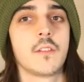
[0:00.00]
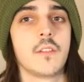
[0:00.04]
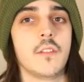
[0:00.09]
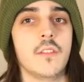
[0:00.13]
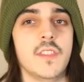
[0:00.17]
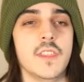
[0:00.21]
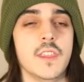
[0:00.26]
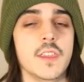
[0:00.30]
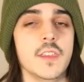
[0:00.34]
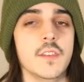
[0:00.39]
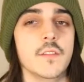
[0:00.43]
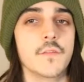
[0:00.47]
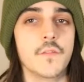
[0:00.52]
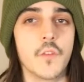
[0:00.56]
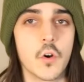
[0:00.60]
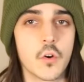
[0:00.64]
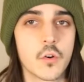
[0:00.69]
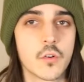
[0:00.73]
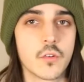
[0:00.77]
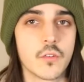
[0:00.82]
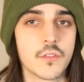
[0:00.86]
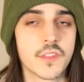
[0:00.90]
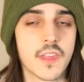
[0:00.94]
The
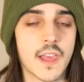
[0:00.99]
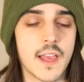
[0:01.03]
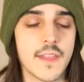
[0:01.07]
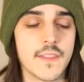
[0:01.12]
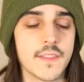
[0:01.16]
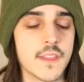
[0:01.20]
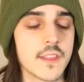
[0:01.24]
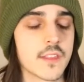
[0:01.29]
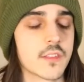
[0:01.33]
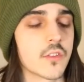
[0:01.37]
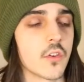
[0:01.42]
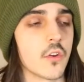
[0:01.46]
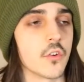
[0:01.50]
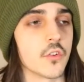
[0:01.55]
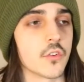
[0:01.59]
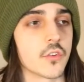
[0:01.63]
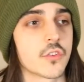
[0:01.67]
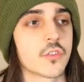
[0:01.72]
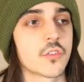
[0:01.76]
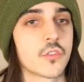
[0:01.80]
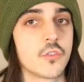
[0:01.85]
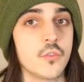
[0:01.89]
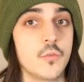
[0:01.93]
vocals on this are
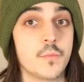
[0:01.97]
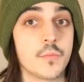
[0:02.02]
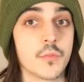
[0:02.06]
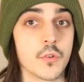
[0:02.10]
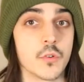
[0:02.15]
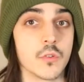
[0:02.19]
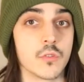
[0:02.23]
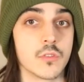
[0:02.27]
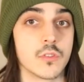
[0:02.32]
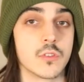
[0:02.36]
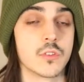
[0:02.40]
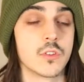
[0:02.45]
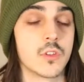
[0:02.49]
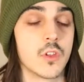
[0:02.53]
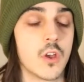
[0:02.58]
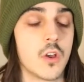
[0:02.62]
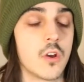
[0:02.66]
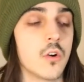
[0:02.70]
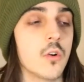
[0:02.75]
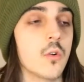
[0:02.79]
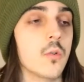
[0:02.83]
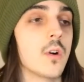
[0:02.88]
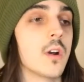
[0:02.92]
super
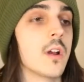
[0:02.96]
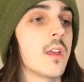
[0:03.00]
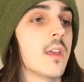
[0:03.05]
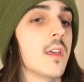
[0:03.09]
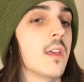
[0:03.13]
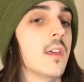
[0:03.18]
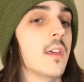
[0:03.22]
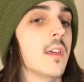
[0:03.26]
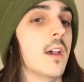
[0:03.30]
low.